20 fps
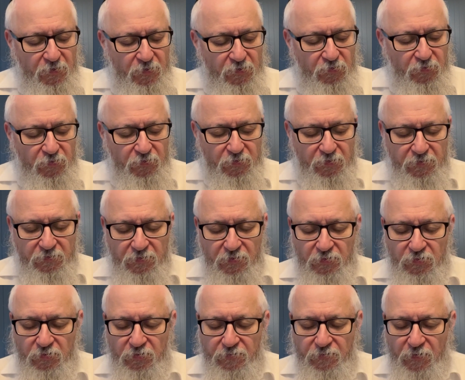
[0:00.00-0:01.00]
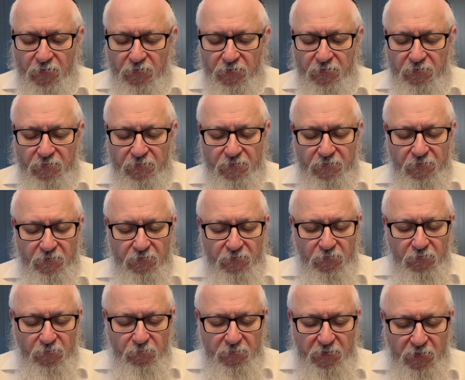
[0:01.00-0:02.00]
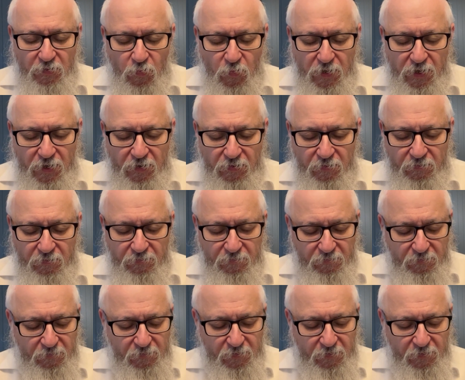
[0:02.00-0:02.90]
Just continue to focus and to be aware and